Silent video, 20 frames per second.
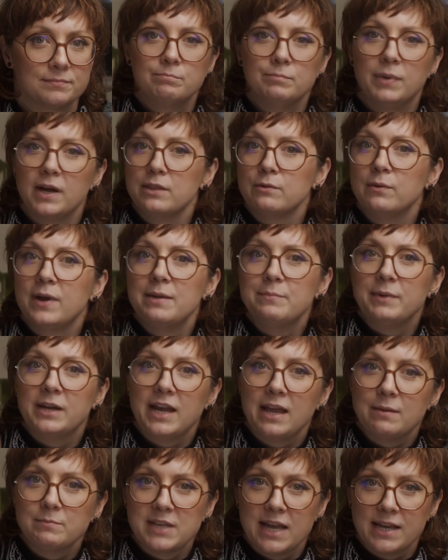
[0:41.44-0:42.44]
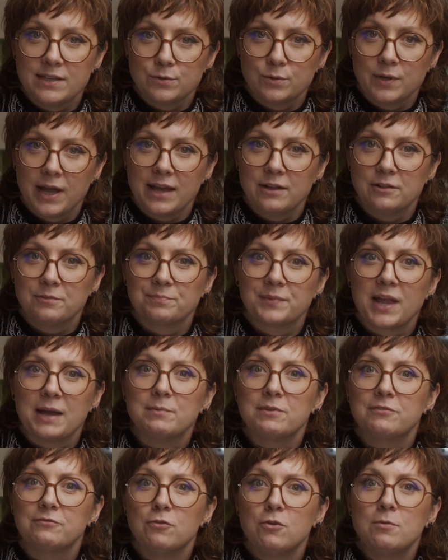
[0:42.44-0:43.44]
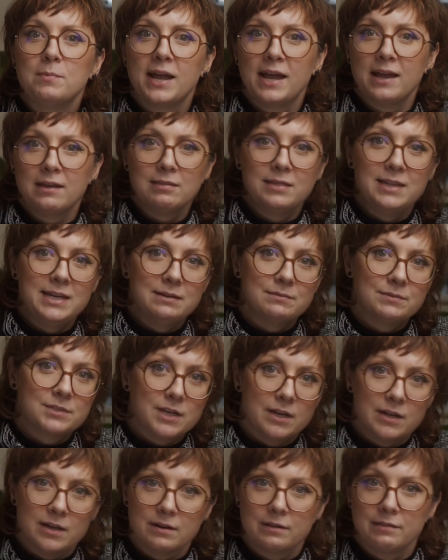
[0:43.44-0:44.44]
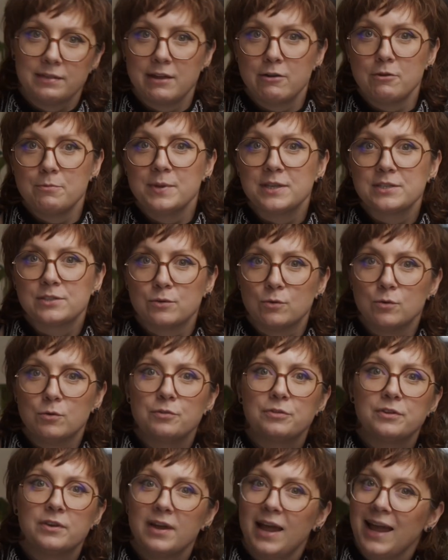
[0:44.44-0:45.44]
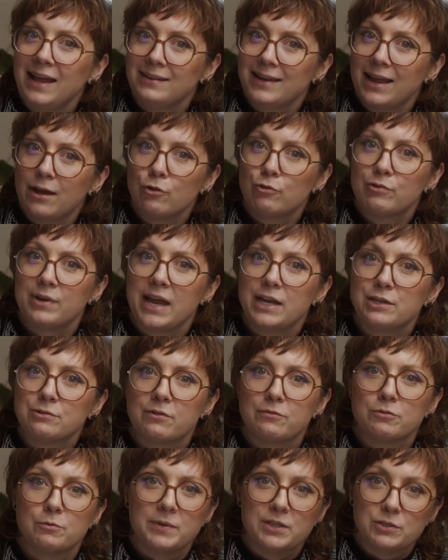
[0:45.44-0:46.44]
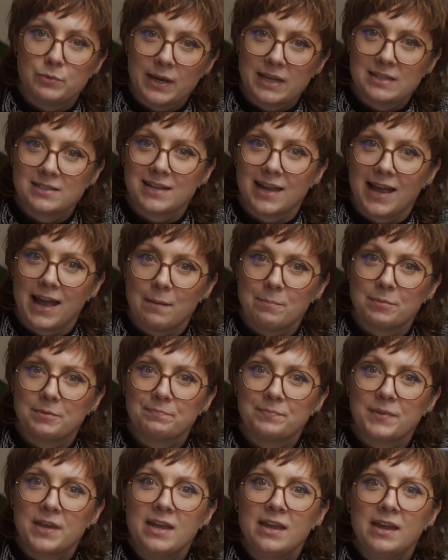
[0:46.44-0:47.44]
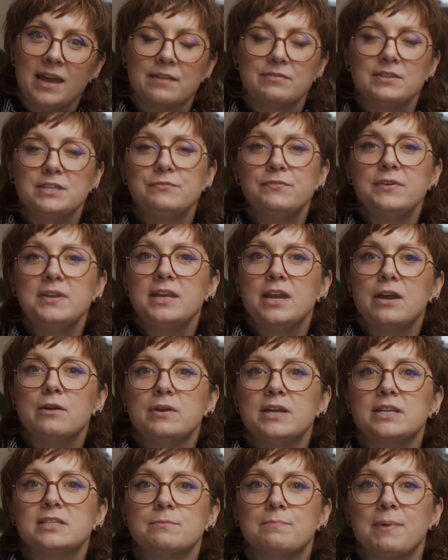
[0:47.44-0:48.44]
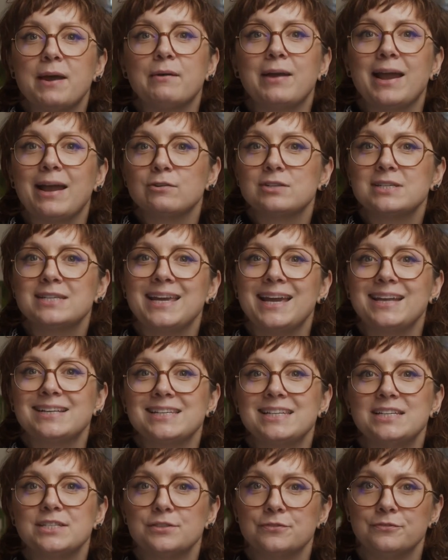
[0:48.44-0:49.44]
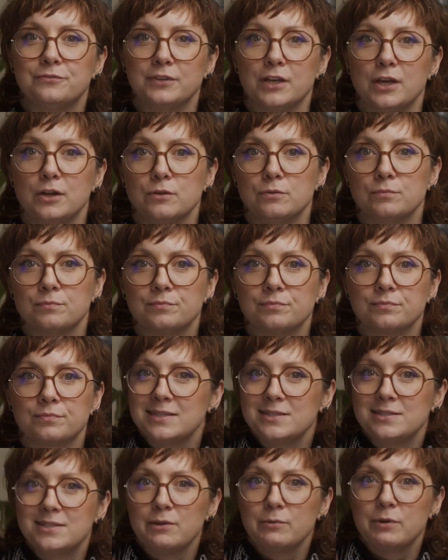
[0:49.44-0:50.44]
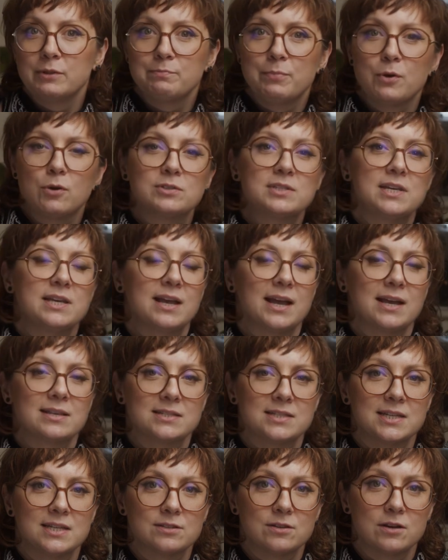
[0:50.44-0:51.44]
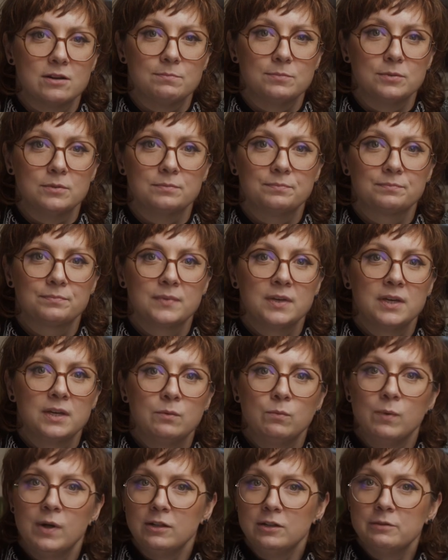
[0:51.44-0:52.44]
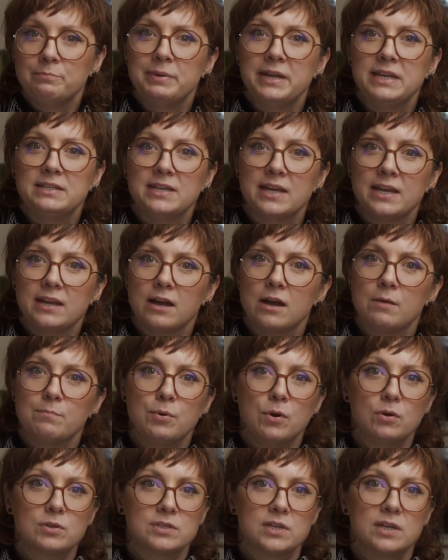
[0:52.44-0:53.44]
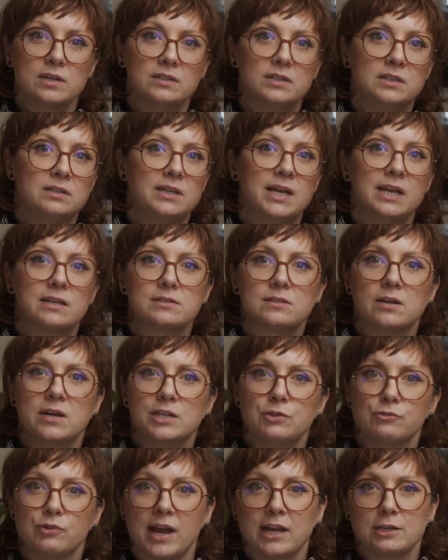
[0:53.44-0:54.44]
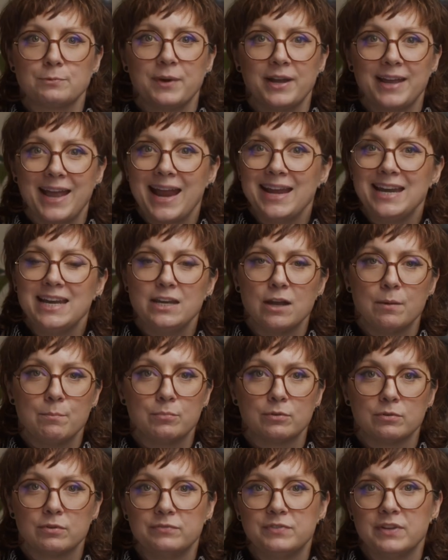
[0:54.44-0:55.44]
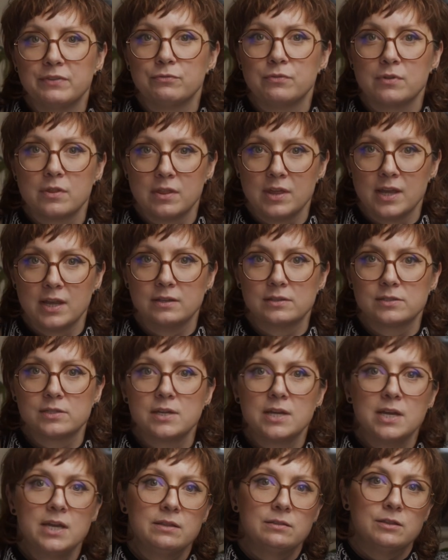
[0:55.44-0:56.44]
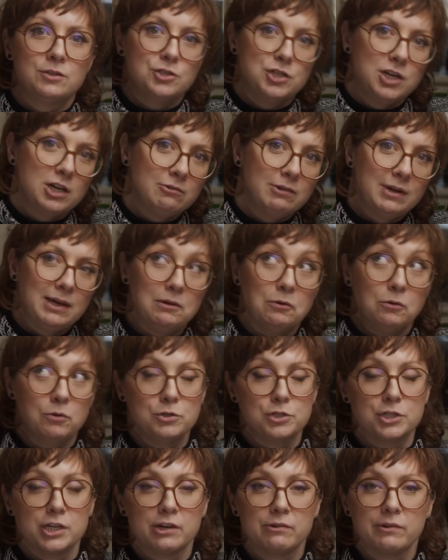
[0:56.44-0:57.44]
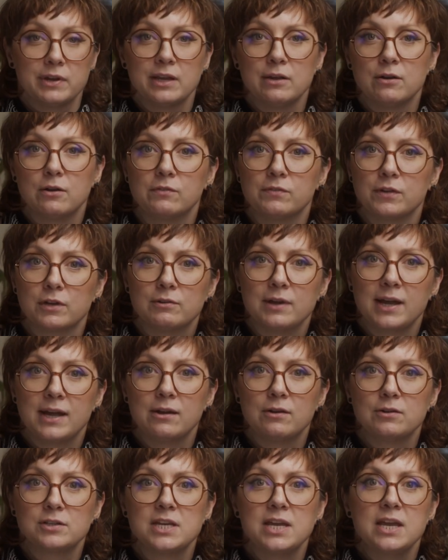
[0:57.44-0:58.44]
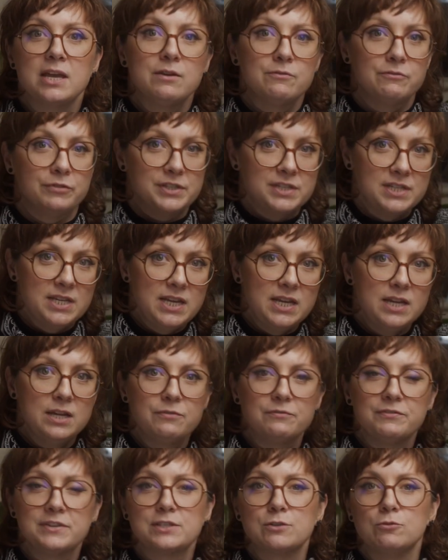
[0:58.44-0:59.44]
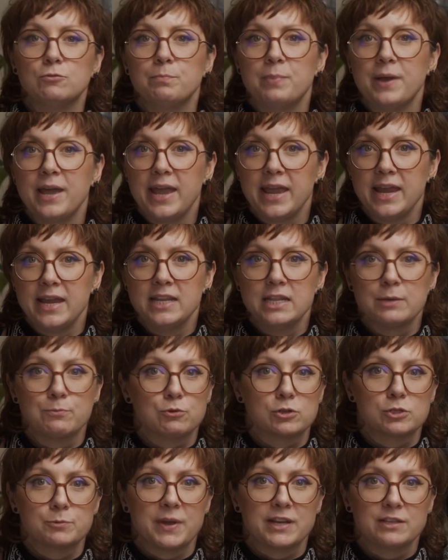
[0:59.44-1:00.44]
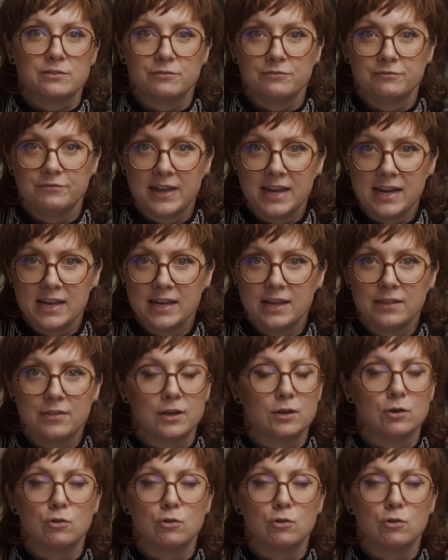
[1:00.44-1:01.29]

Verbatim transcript: By the way, my name's Hazel Gale. I'm a former athlete turned therapist, author, and now creator of the Betwixt app. And this video is about how to get into flow. Let's stick with boxing as an example. While competing, a boxer can get sidetracked by any number of different things the cheering or jeering of a crowd, fatigue, physical pain, the prospect of failure, the